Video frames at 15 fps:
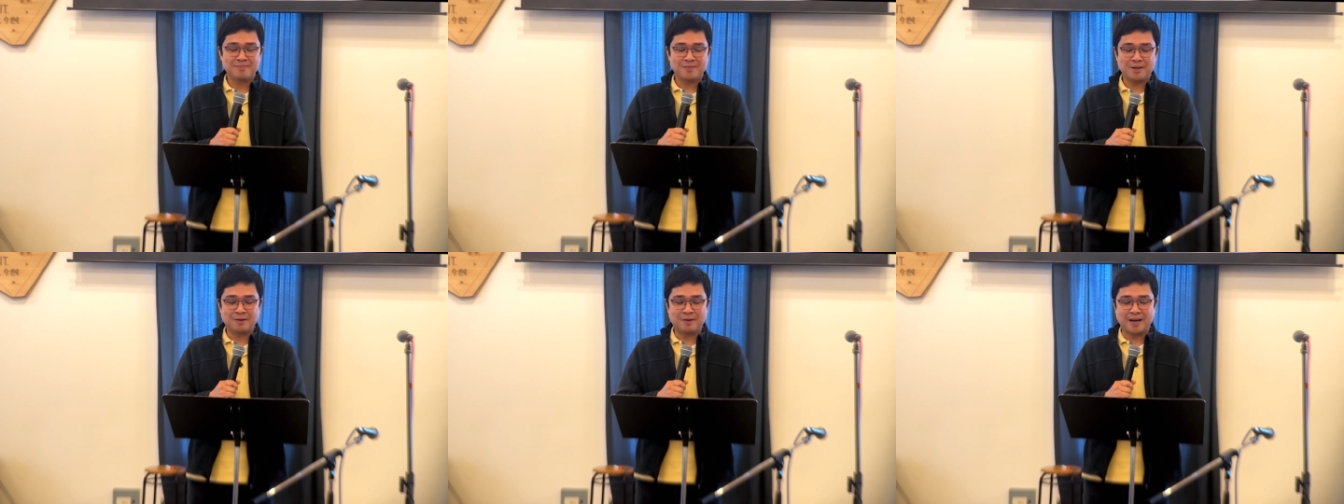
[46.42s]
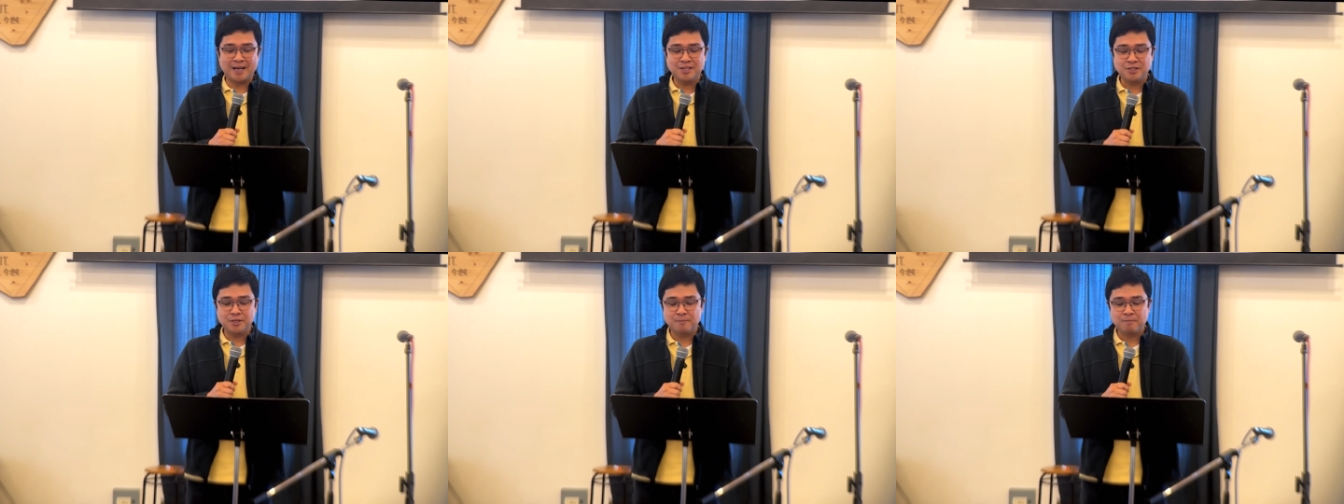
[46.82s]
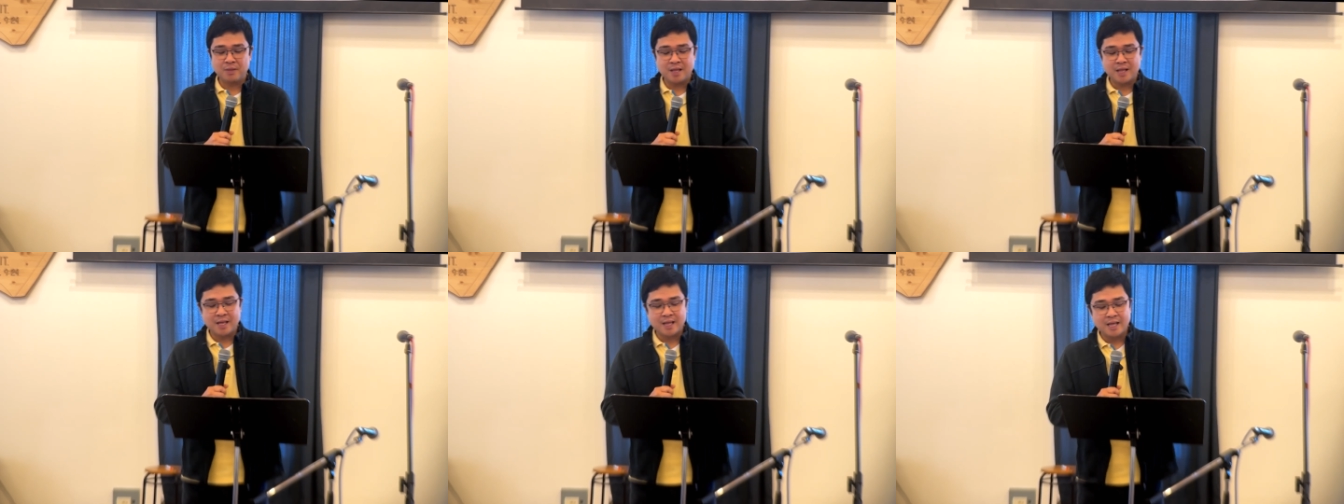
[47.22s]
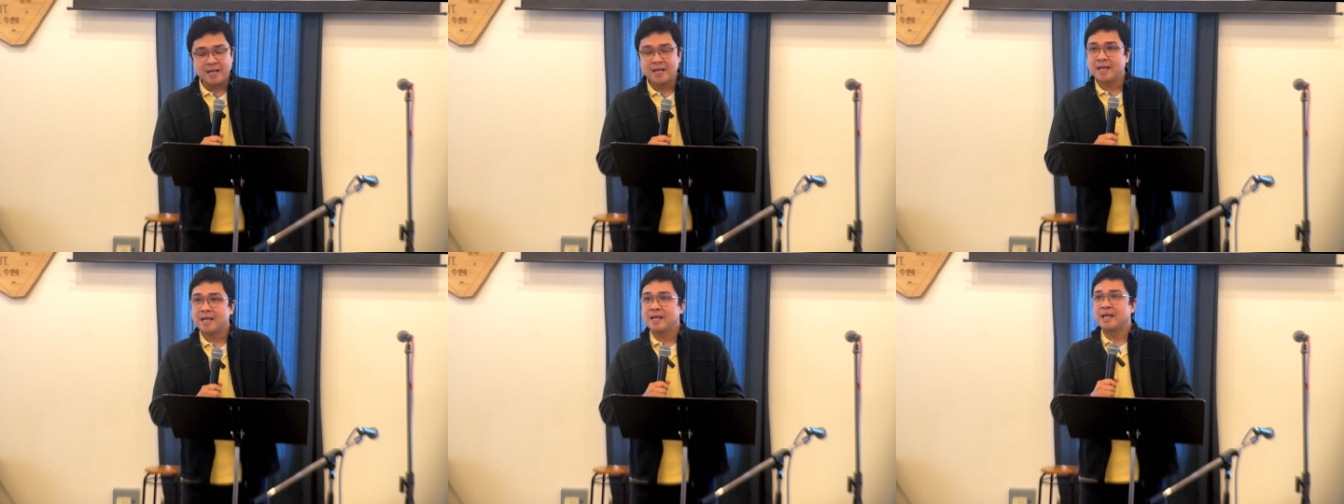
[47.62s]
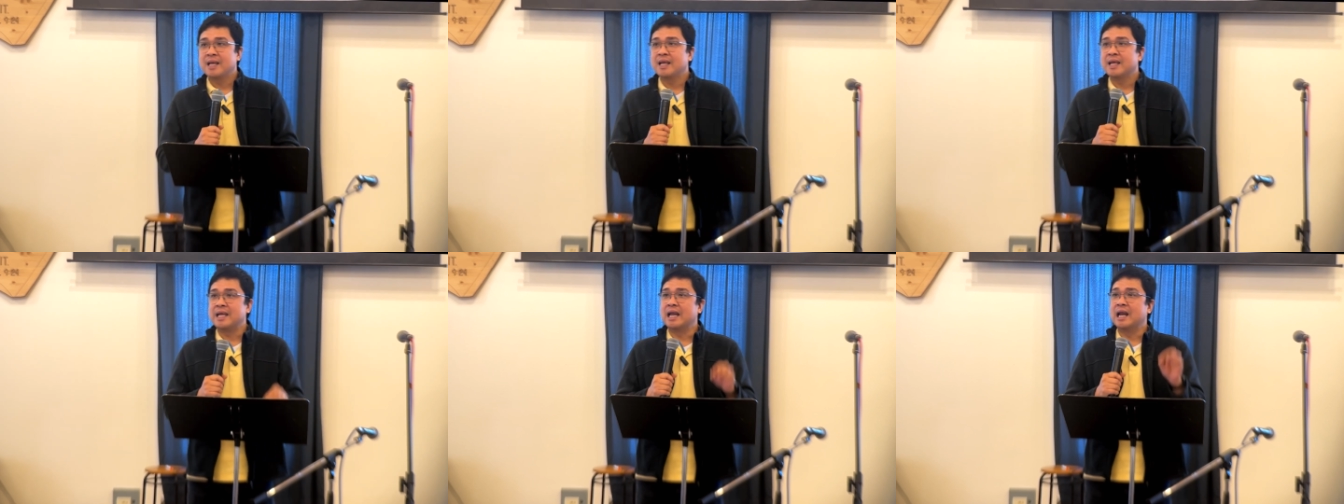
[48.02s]
Right?
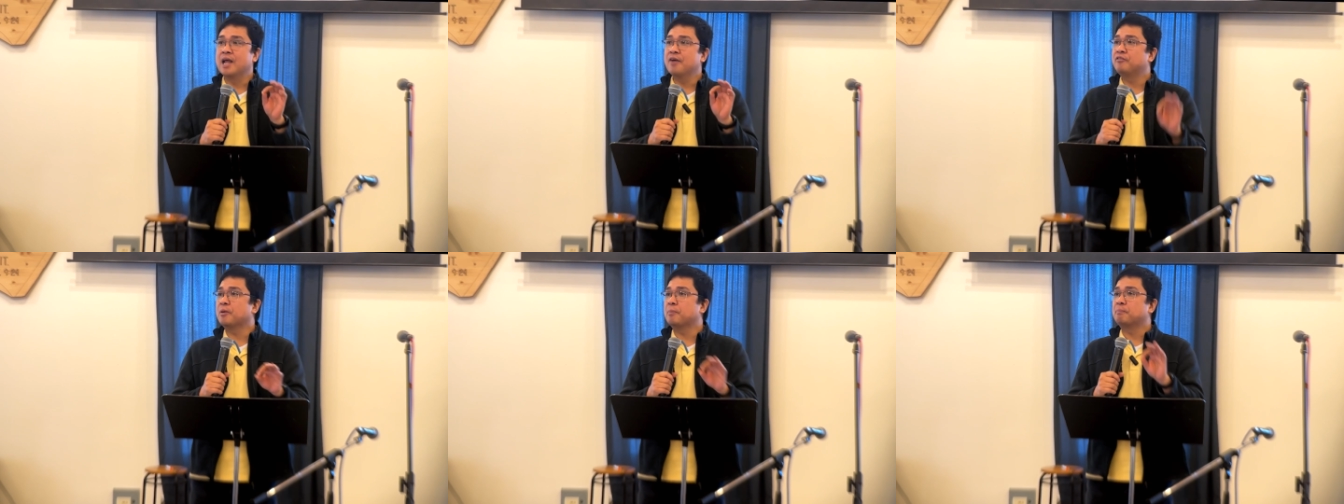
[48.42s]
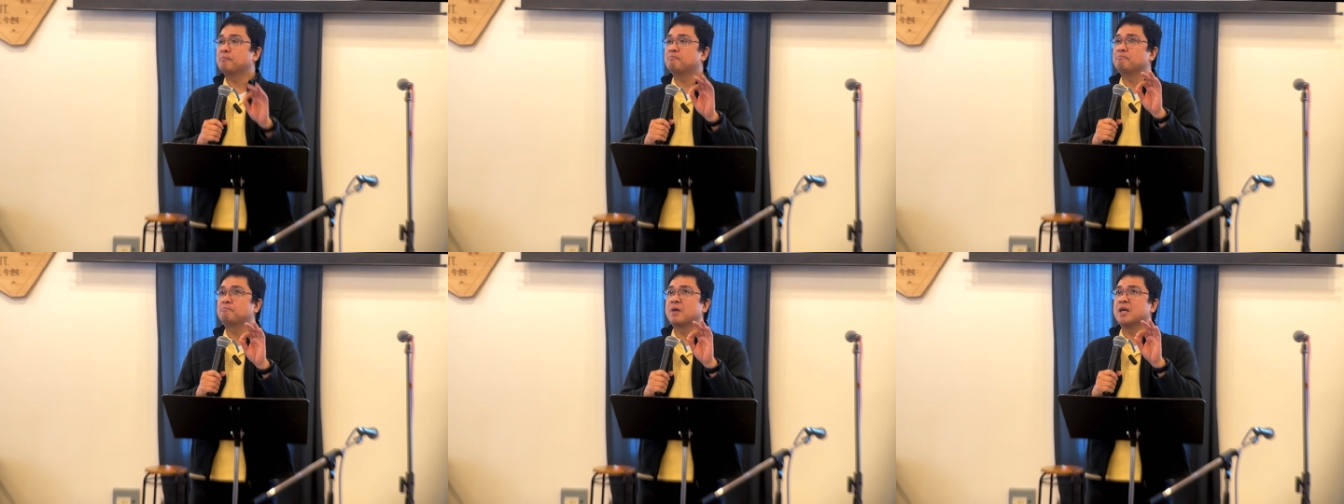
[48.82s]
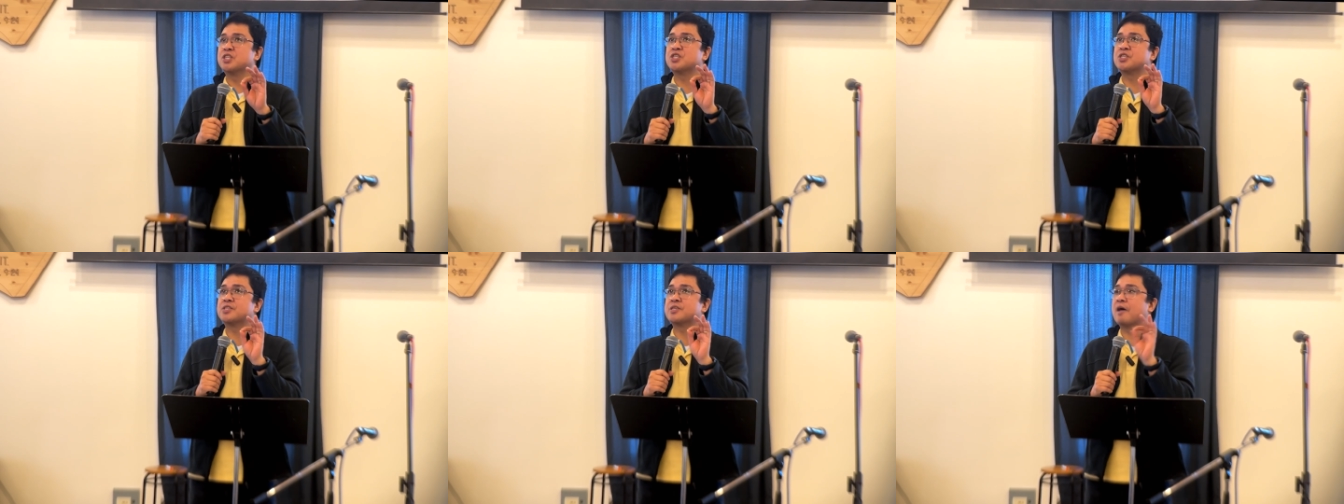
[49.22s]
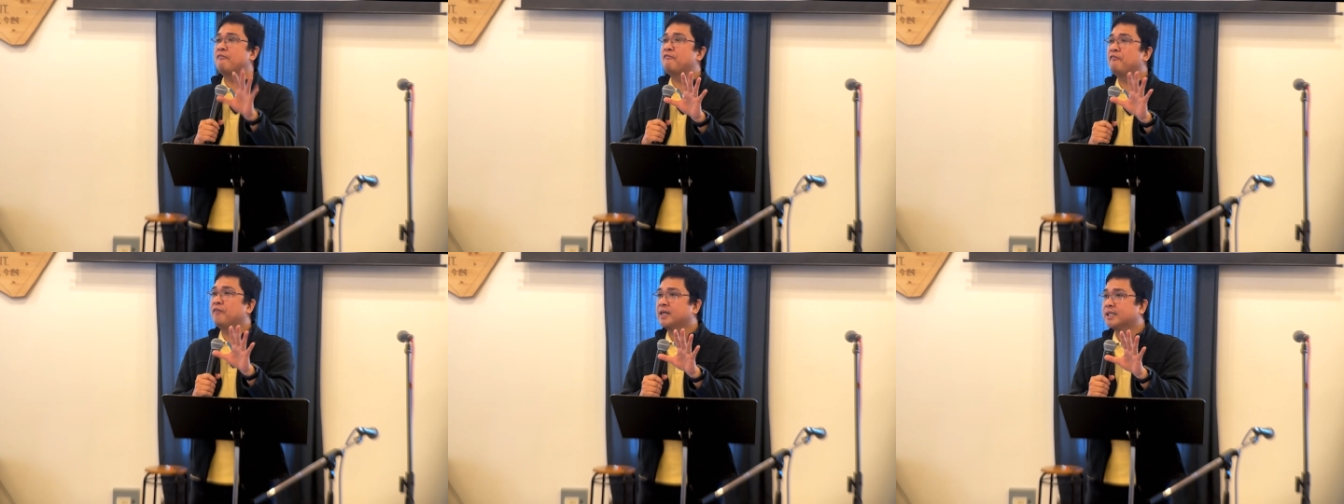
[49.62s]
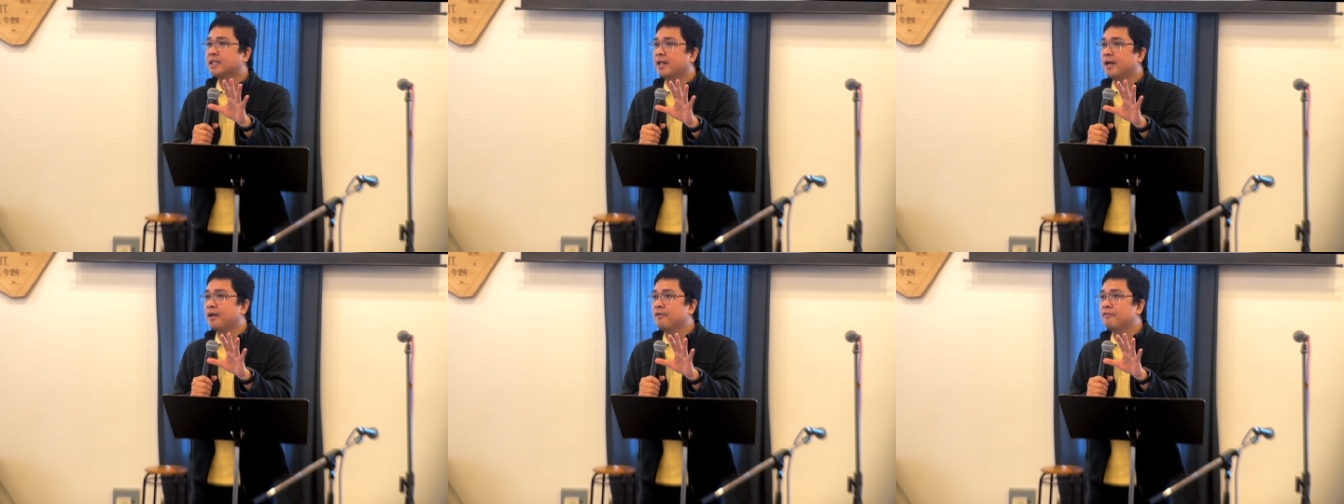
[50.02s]
He lived a, a selfless
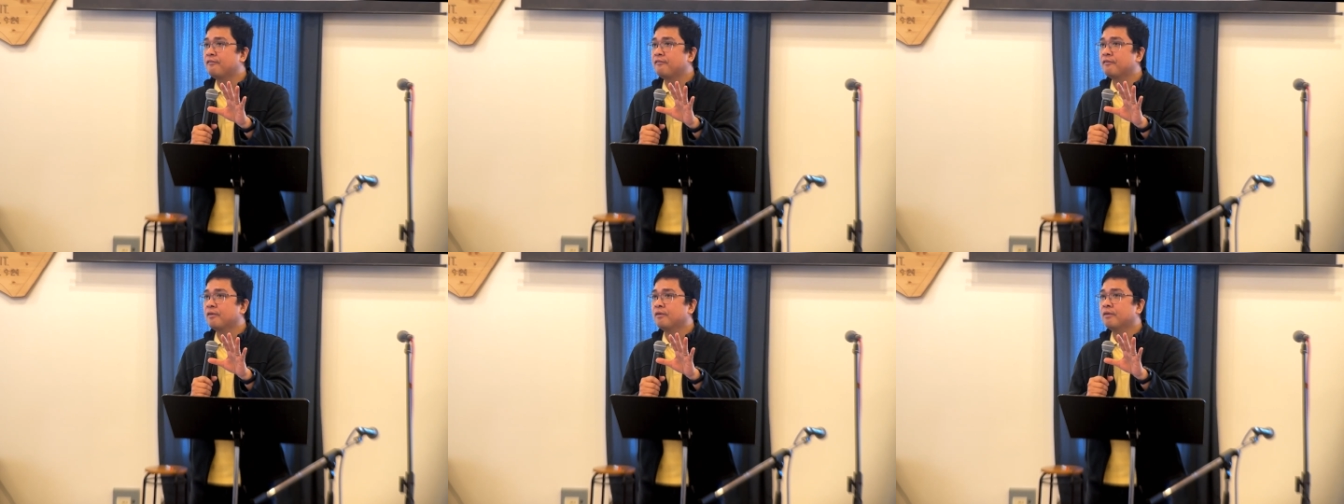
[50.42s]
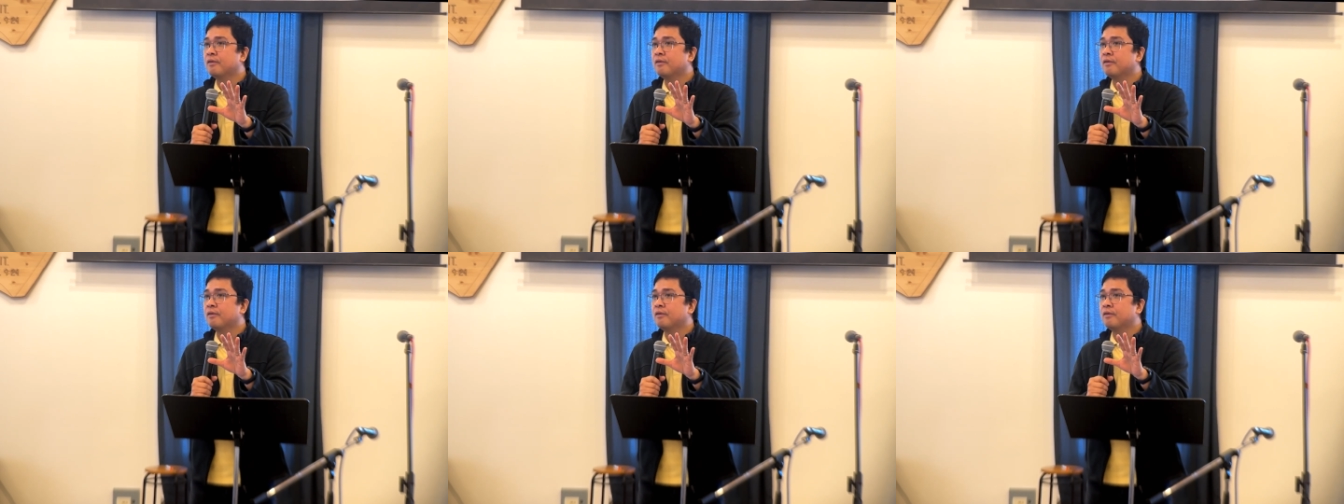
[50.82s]
life.